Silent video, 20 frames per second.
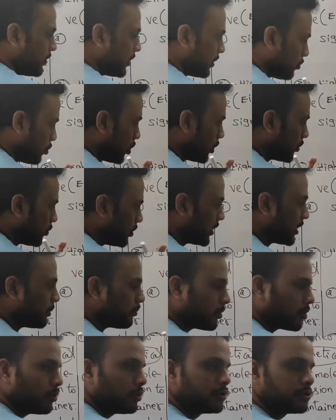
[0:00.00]
when molecule
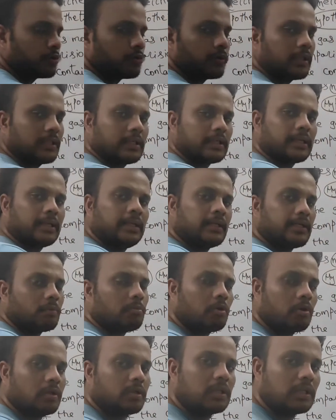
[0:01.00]
come close together,
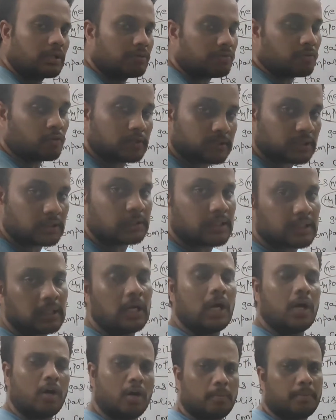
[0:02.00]
intermolecular forces are
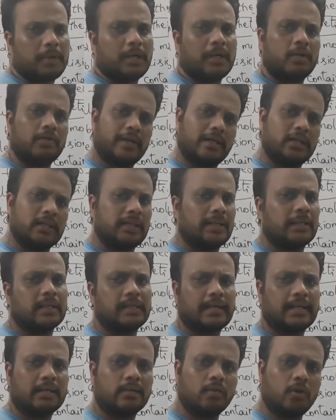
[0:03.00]
operative, either
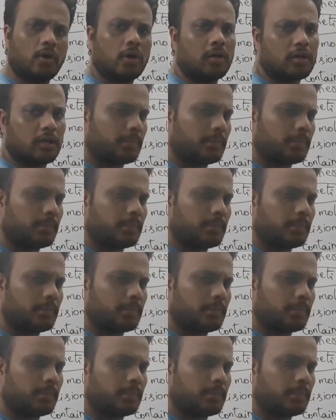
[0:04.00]
attractive or